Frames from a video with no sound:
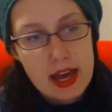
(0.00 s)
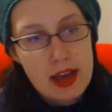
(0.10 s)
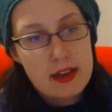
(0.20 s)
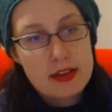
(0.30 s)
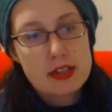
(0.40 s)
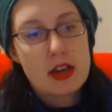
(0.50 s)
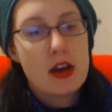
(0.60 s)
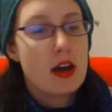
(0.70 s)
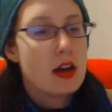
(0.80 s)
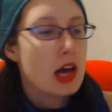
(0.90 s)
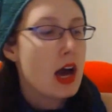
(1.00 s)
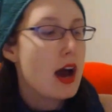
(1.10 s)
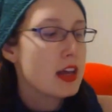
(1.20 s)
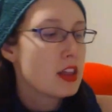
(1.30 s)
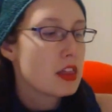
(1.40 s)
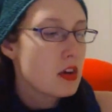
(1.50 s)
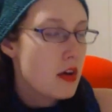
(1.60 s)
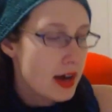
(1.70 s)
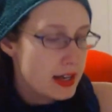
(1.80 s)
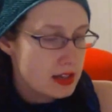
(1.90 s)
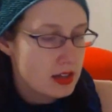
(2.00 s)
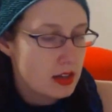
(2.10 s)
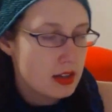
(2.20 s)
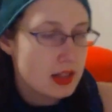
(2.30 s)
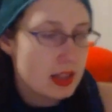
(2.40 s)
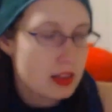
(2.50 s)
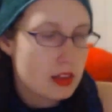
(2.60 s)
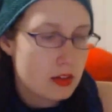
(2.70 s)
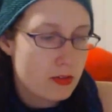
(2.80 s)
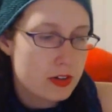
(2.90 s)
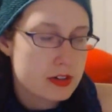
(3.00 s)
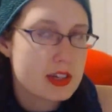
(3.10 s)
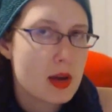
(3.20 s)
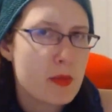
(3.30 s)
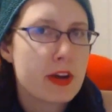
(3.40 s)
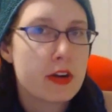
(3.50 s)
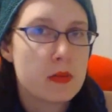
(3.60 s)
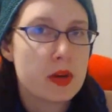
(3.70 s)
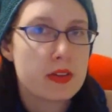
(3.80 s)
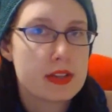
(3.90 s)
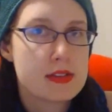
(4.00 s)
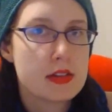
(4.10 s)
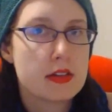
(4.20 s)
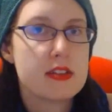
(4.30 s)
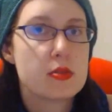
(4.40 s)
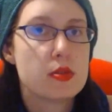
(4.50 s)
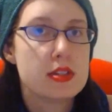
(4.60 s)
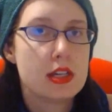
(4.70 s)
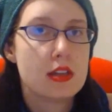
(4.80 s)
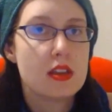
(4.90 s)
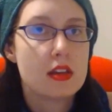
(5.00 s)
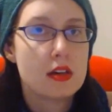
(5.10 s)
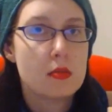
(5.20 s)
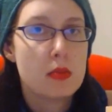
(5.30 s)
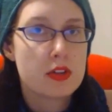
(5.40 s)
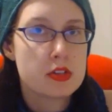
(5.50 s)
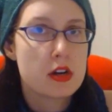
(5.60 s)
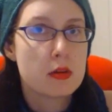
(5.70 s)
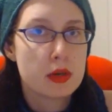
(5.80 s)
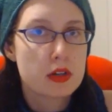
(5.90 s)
And I thought that the first time I heard about this series was in the Mother-Daughter